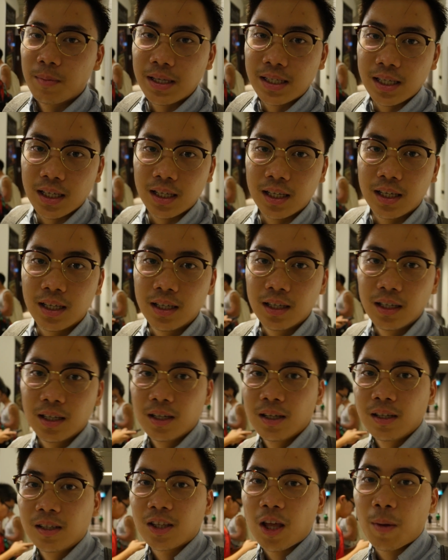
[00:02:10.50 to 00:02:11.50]
Basically,
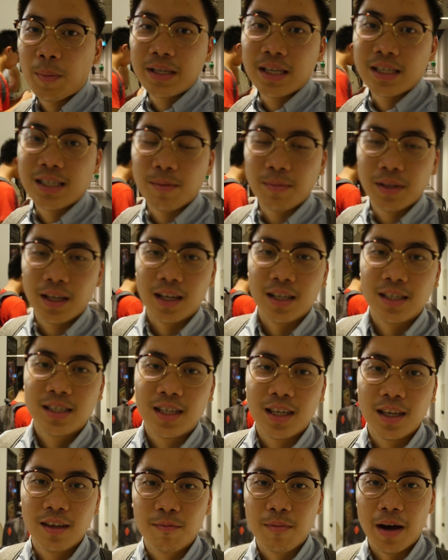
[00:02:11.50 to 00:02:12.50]
Thomas has something in his
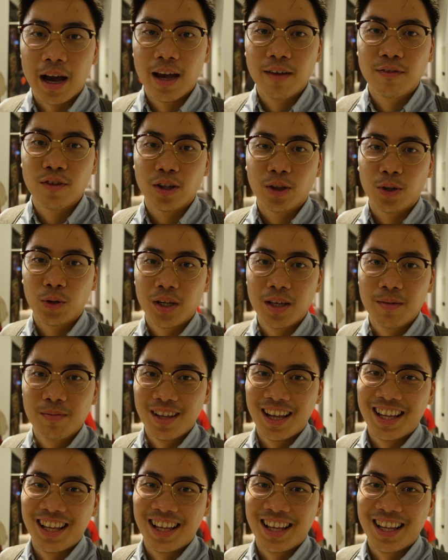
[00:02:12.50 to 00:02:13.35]
teeth, but I have not told him